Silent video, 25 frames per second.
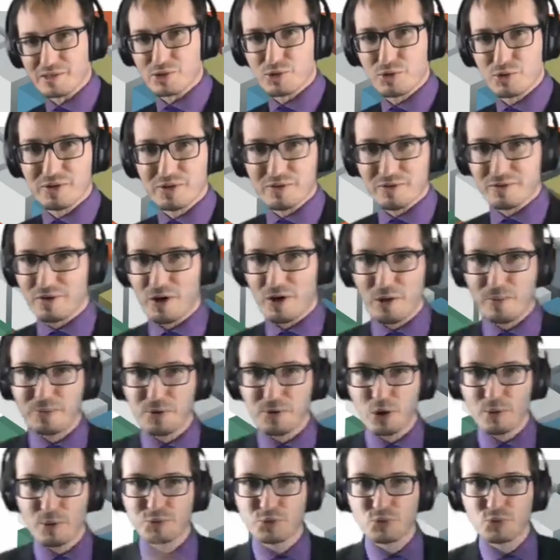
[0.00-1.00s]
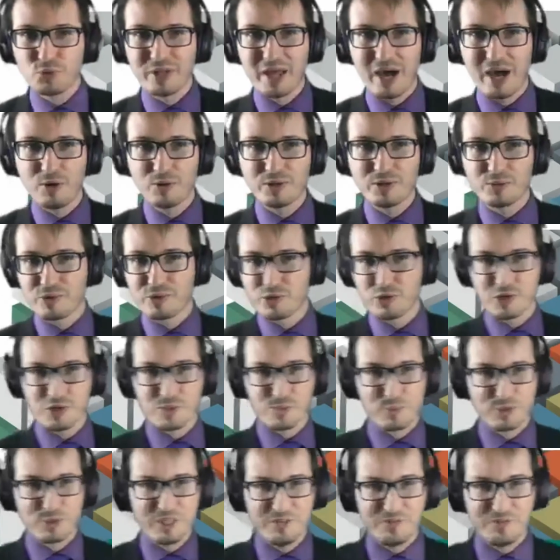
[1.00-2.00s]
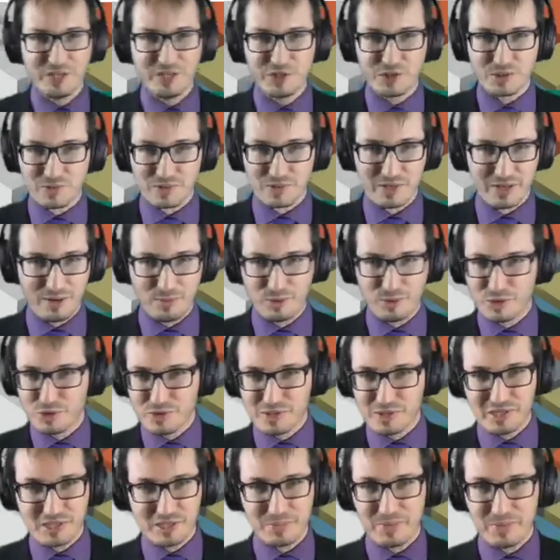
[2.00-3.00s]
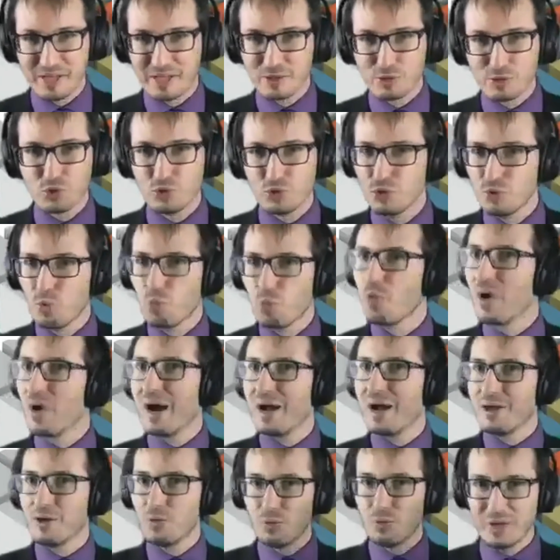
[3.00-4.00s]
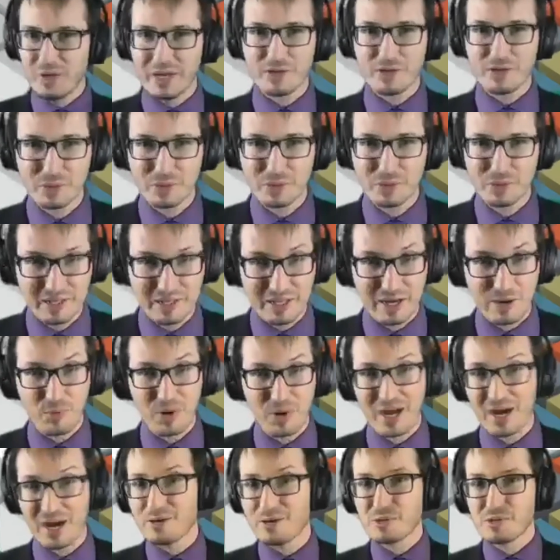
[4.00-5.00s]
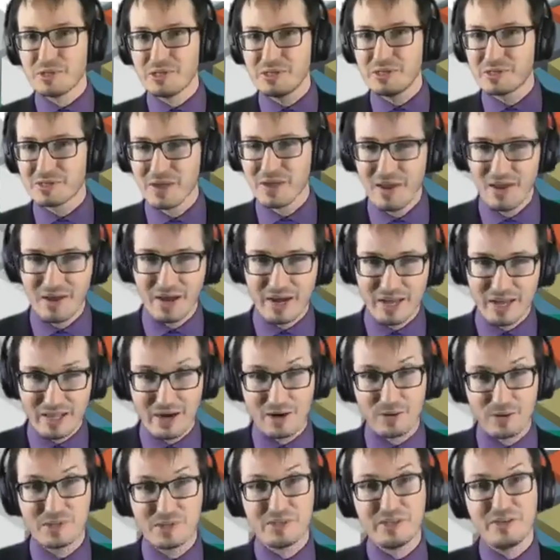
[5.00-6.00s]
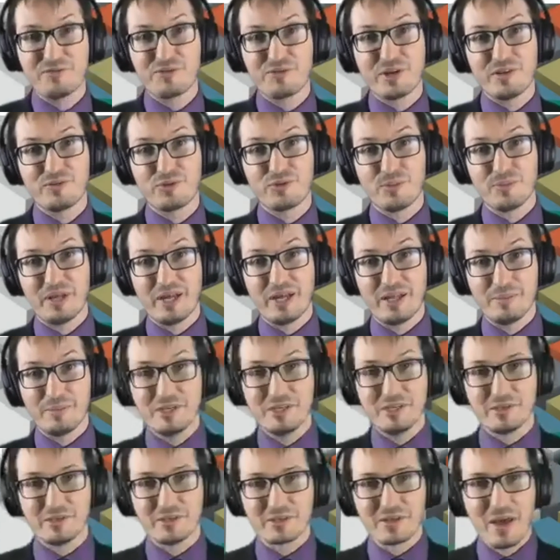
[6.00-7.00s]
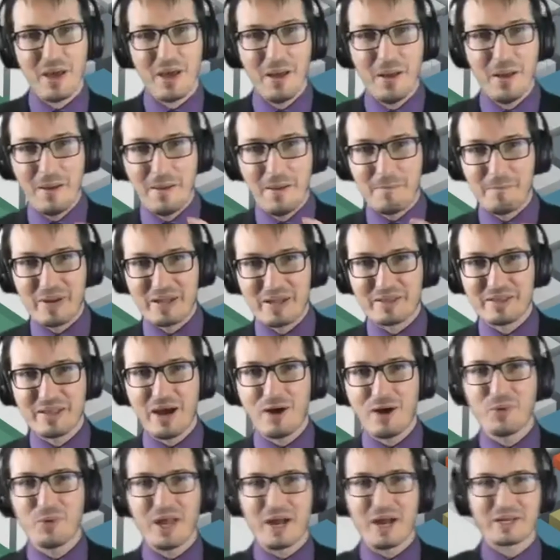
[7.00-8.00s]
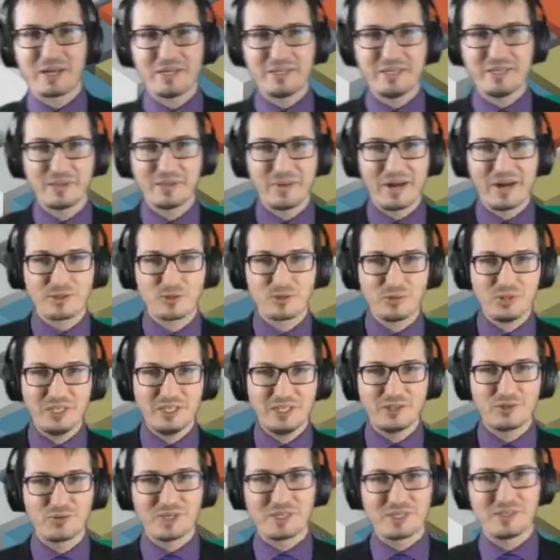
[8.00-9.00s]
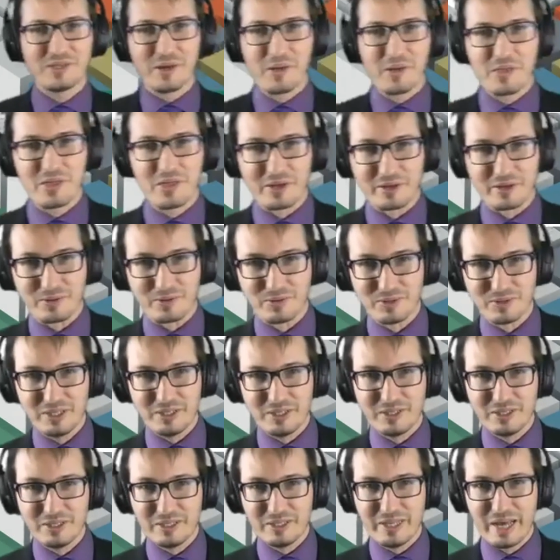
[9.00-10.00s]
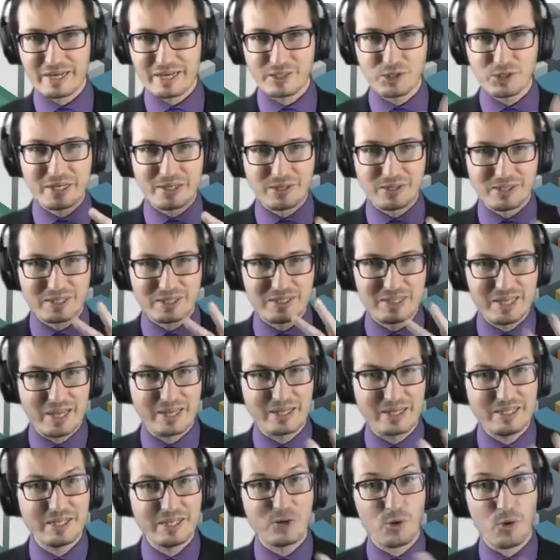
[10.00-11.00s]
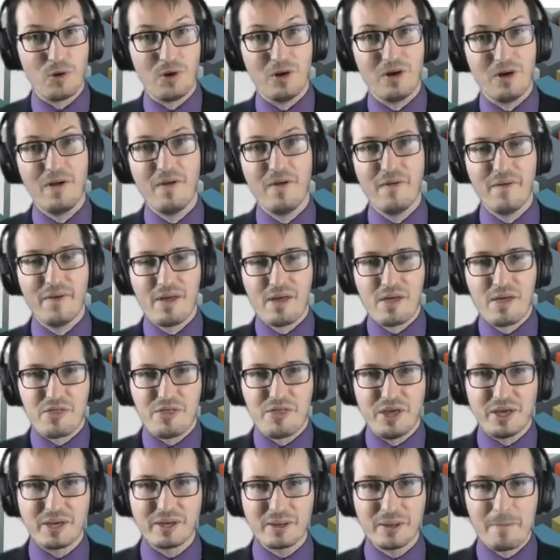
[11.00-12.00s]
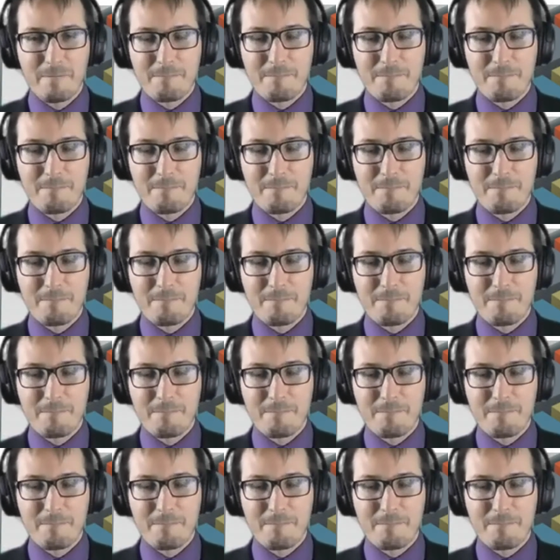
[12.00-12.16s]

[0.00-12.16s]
So up to now, it was just motivations. I was just explaining to you why we are doing data warehouses and how it's different from databases. But now we are getting back to the interesting thing, the actually technical thing.